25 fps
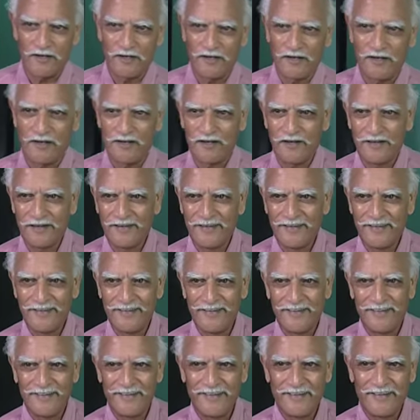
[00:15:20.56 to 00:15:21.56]

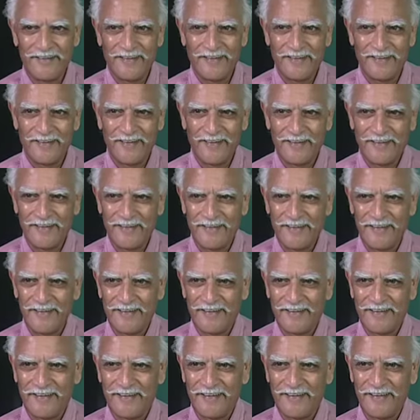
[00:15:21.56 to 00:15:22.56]

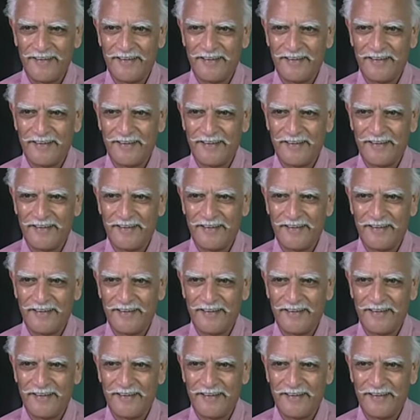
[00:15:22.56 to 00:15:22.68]
Nothing is said.